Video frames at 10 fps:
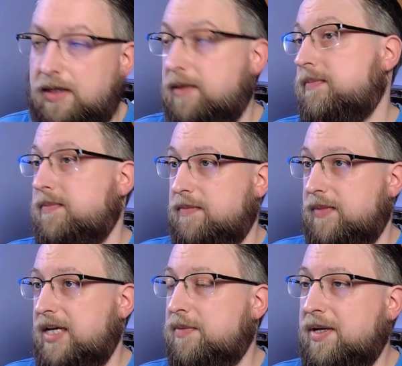Um,
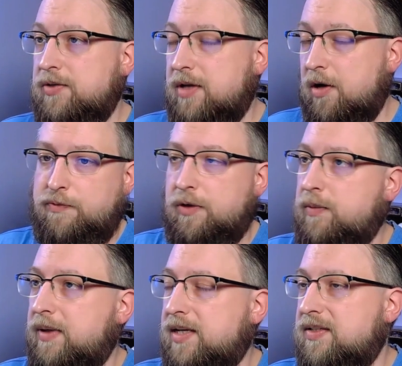as I mentioned,
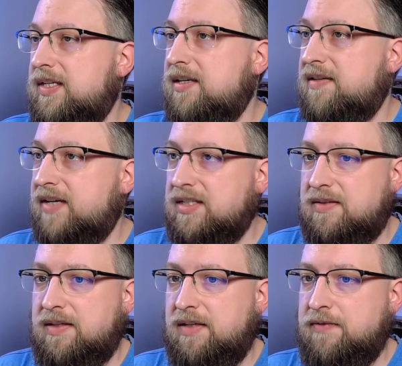hopefully we can see the
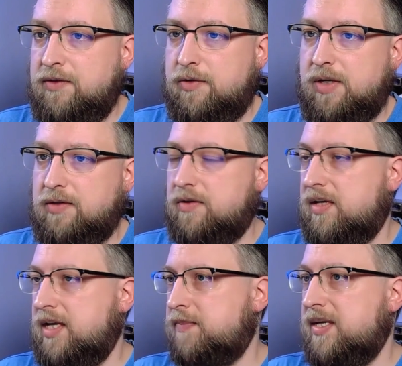devices in the inventory.
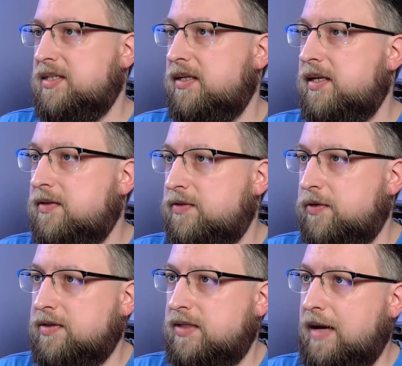So that's basically the
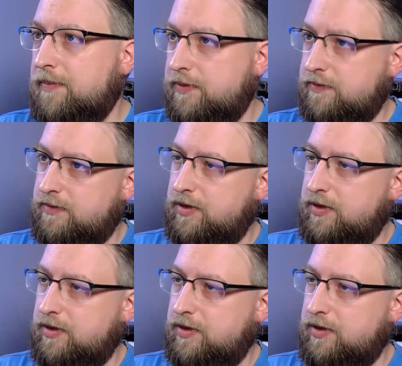third step.